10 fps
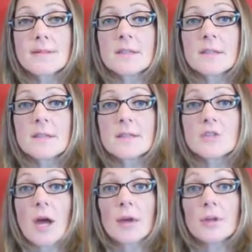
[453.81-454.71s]
the
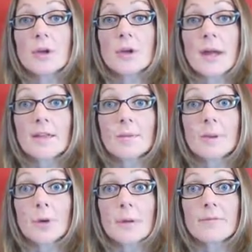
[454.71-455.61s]
child could either
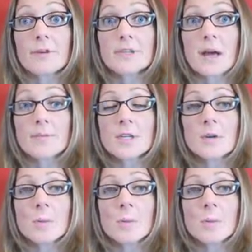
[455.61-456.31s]
be put up for adoption